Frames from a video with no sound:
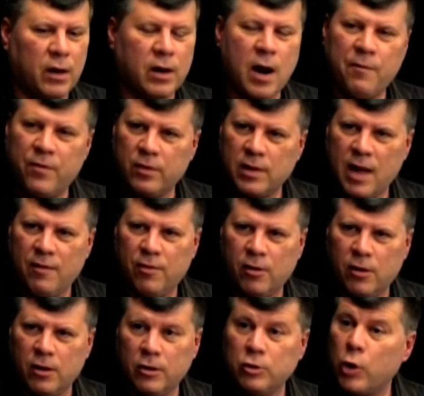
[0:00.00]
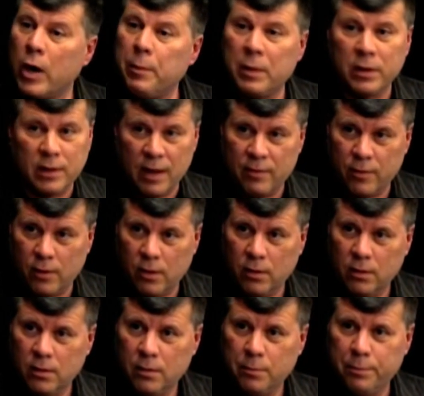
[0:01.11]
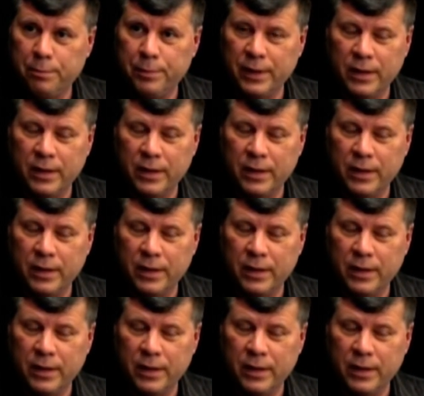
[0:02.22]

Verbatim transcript: a comfort level and enjoyment level mm-hmm.